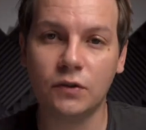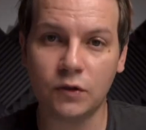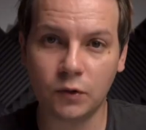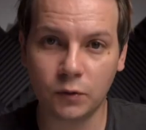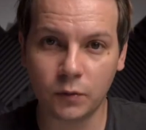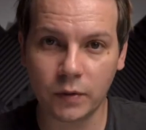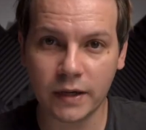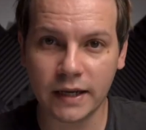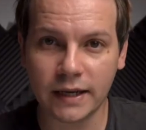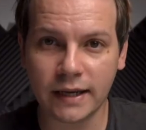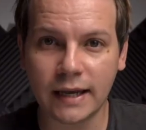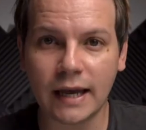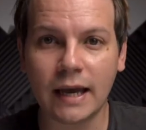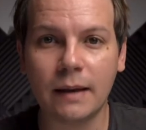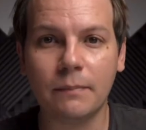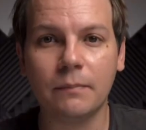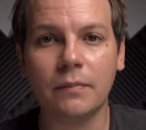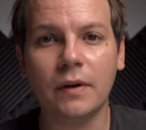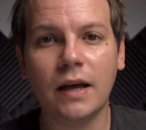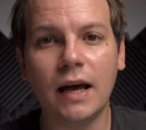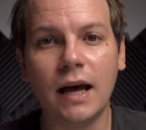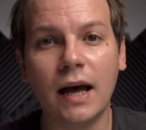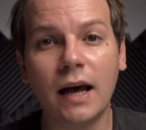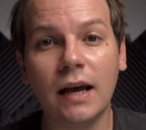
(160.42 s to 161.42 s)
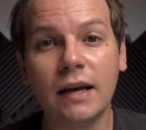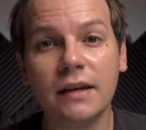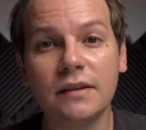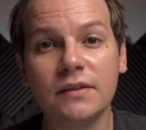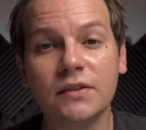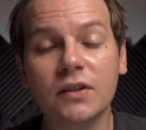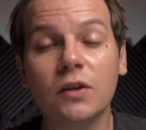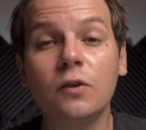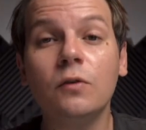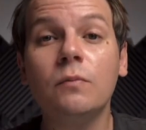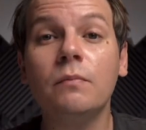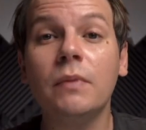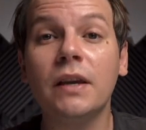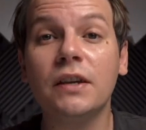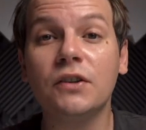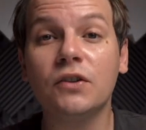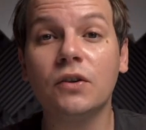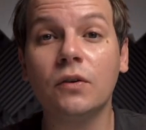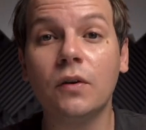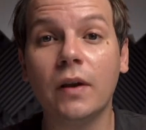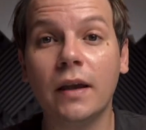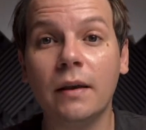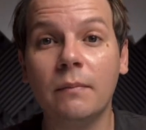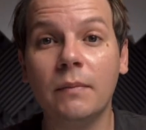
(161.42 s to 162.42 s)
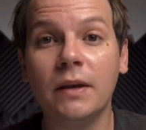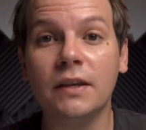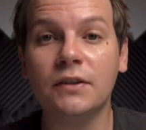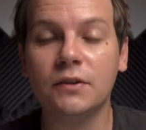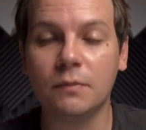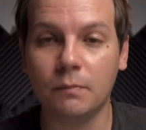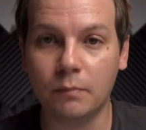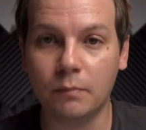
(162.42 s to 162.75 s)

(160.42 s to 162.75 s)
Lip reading: to recap, ISO makes your image